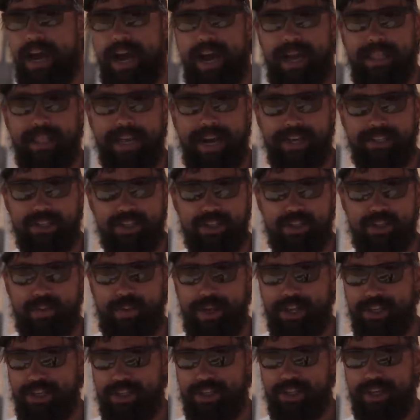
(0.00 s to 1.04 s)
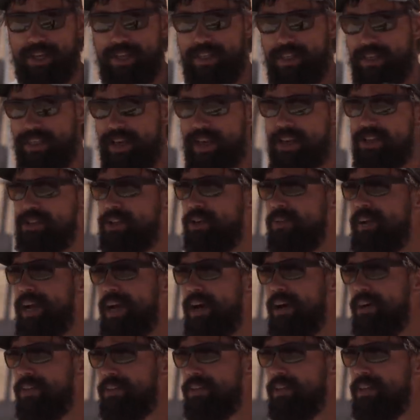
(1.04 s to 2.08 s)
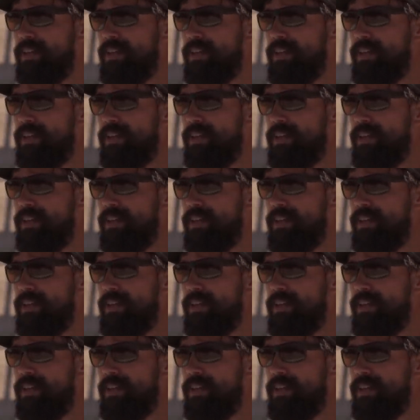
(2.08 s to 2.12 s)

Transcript: I like to switch things around